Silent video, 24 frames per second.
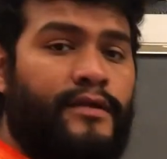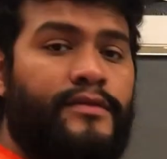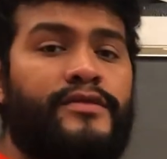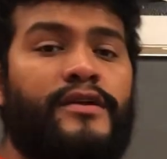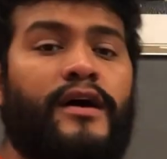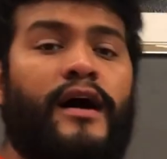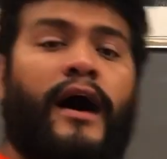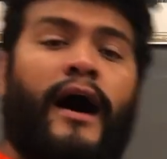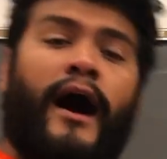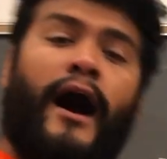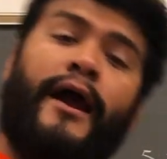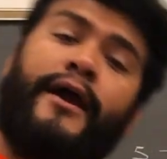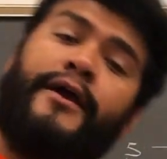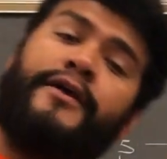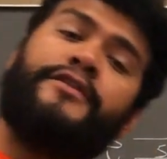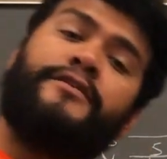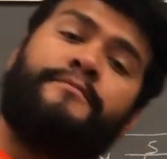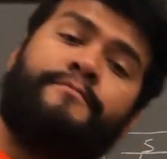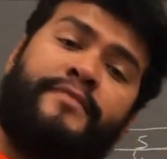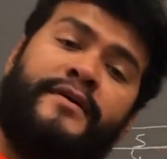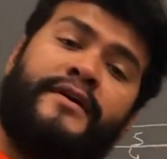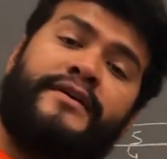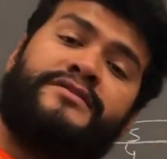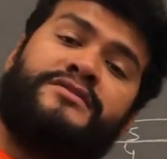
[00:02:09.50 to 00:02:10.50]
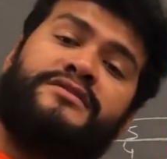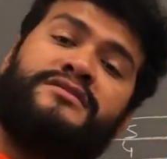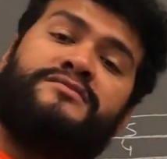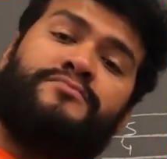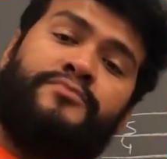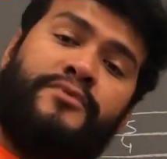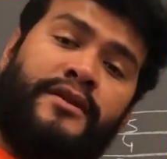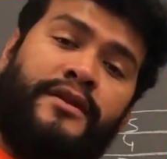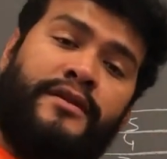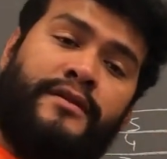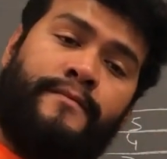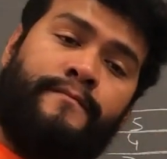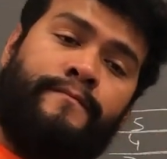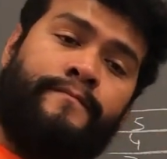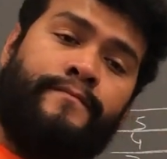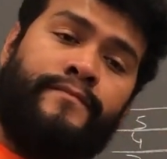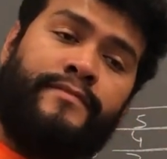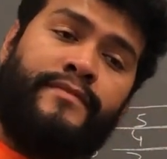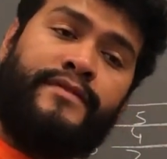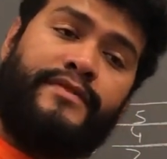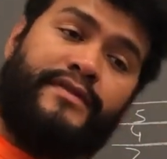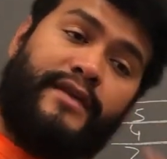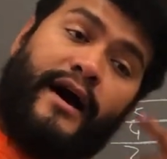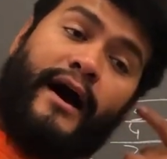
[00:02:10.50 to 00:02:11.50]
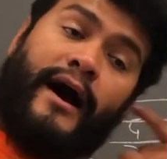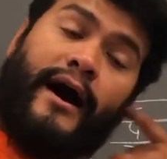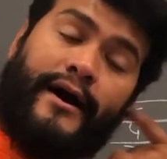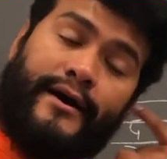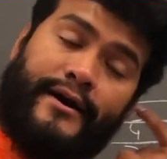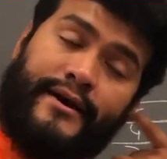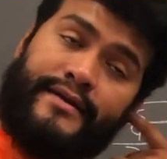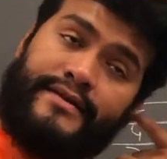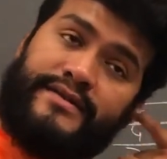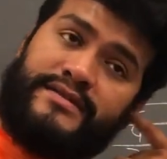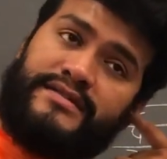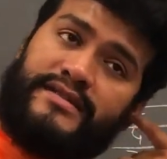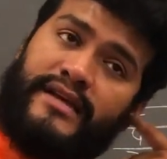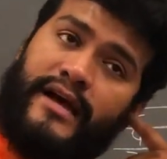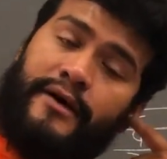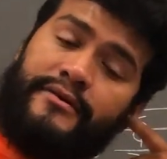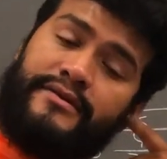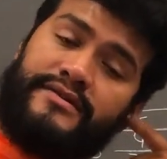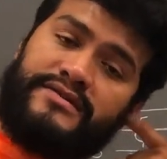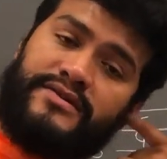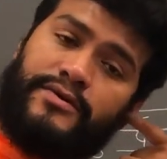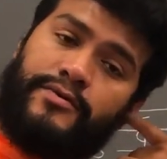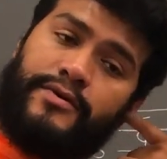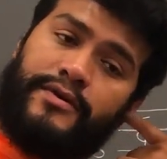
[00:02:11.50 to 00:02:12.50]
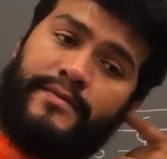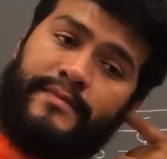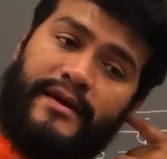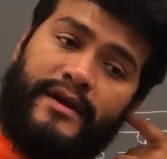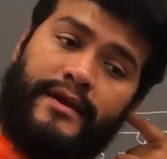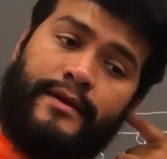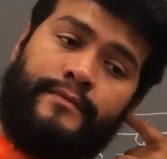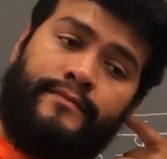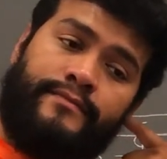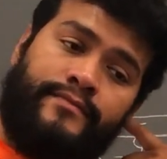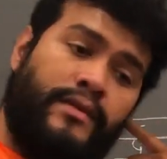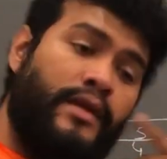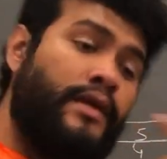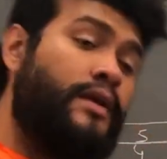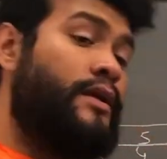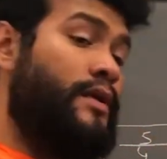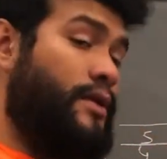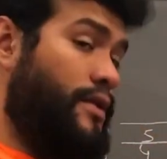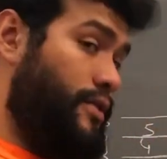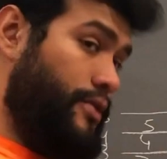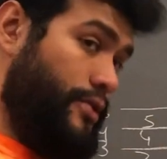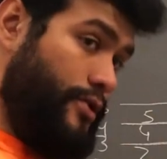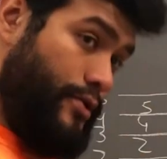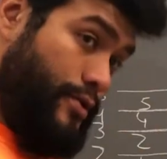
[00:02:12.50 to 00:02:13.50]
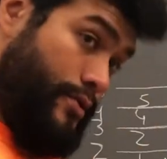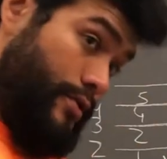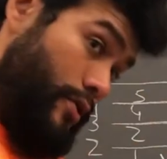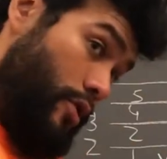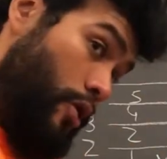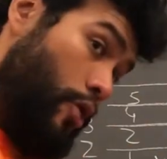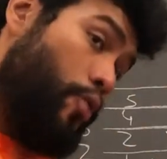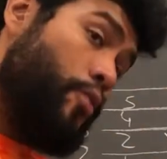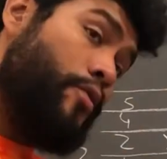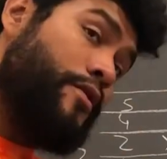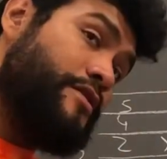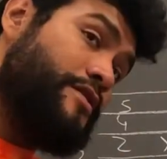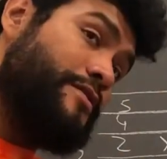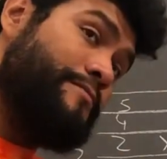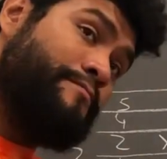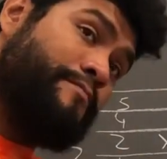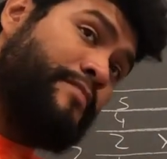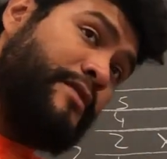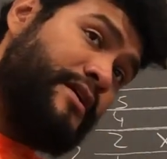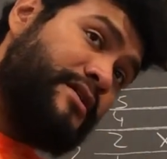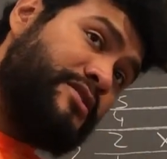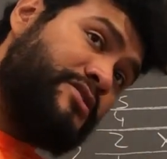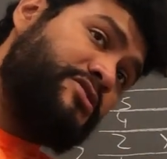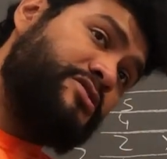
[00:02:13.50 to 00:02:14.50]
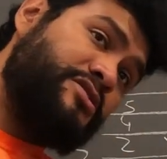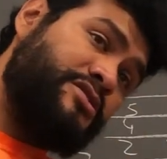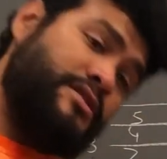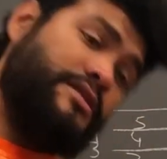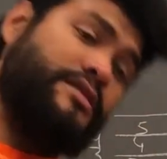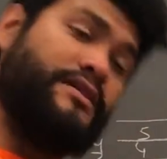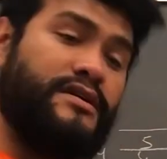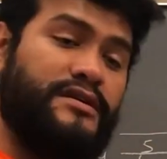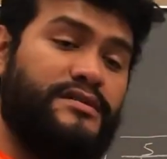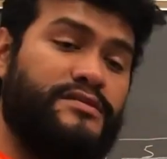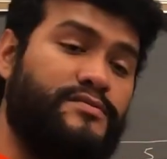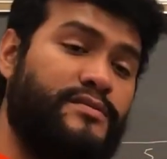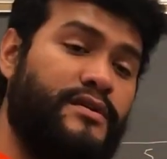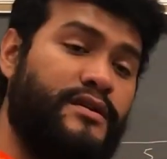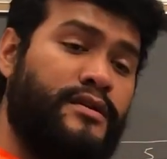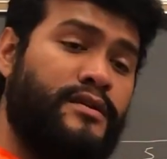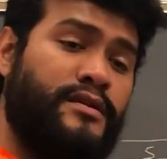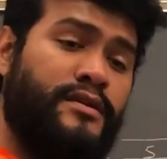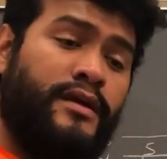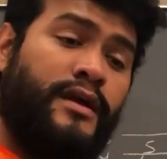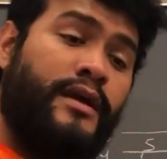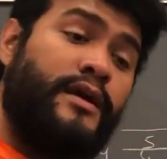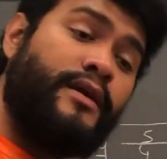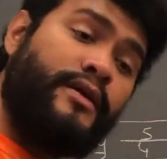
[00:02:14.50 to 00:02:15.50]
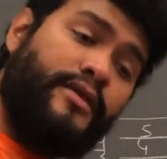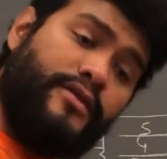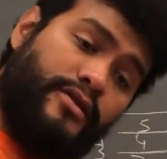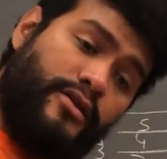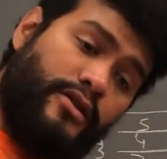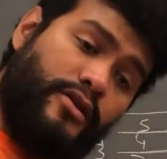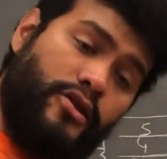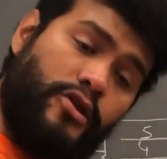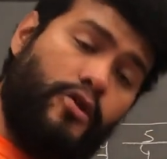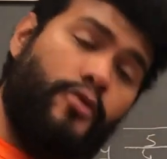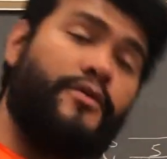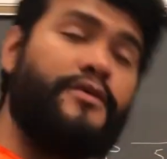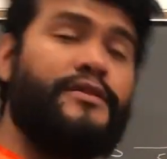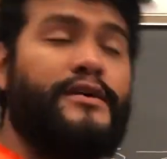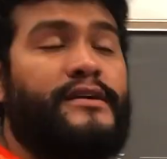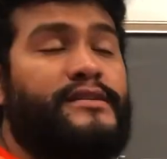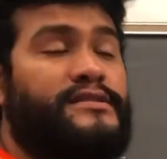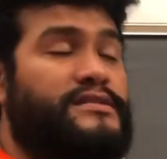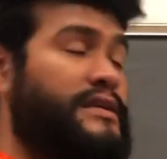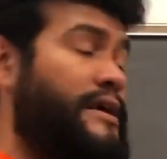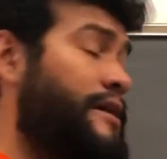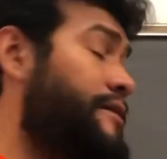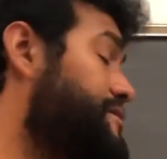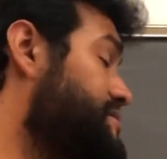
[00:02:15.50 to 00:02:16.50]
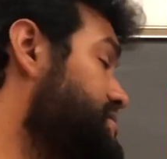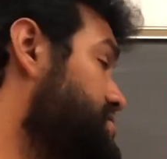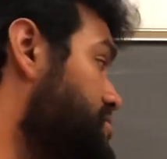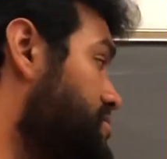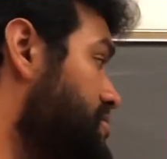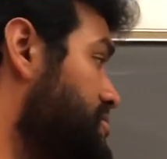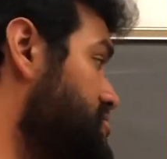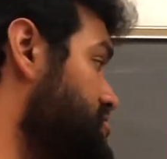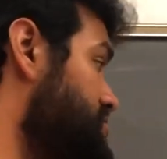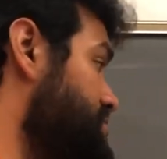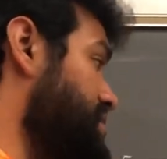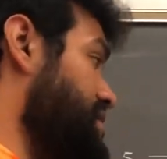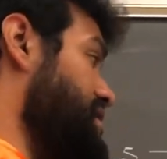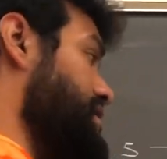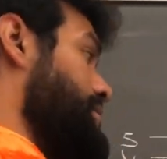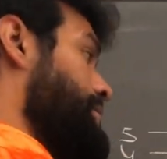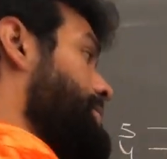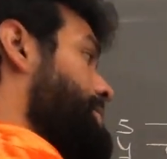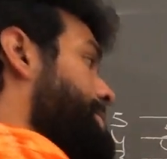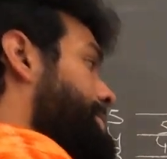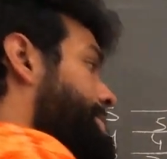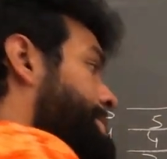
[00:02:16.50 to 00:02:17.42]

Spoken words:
The higher the pitch is written, the higher the sound is going to be. The lower the pitch is written, the lower the sound is going to be.